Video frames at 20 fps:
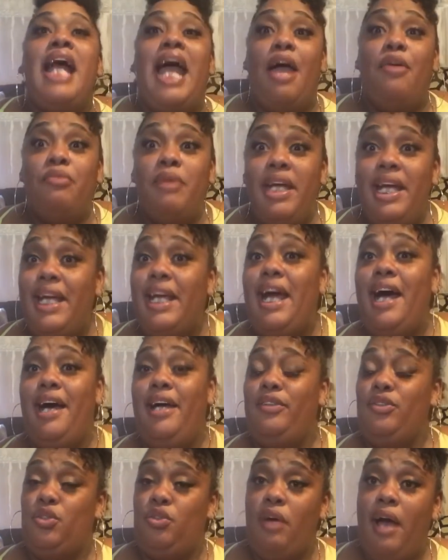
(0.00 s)
And we
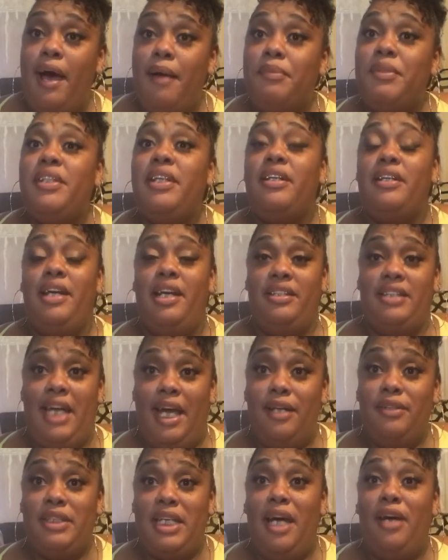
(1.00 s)
got dropped
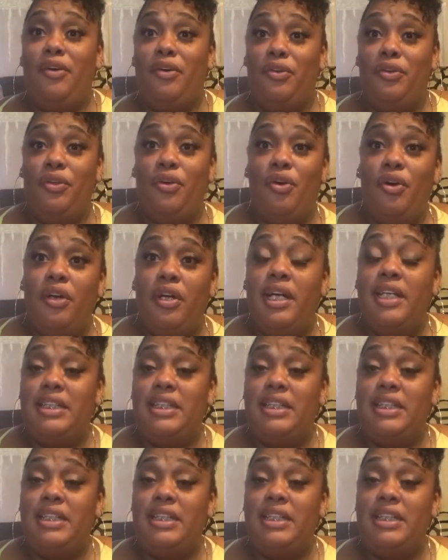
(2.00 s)
downtown on the corner.